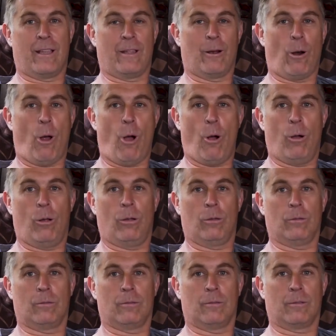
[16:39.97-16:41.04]
They're
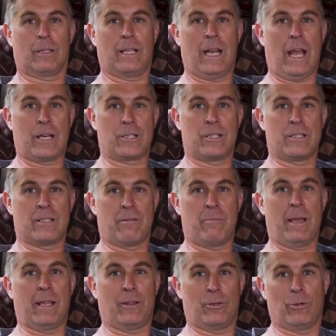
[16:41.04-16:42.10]
all connections I've
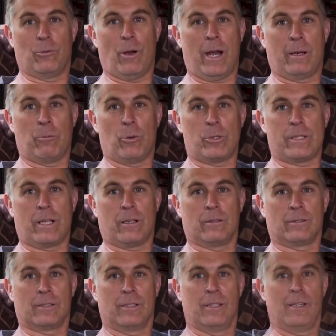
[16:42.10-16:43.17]
made through riding
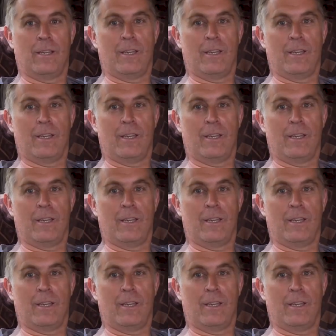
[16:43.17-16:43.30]
motorcycles.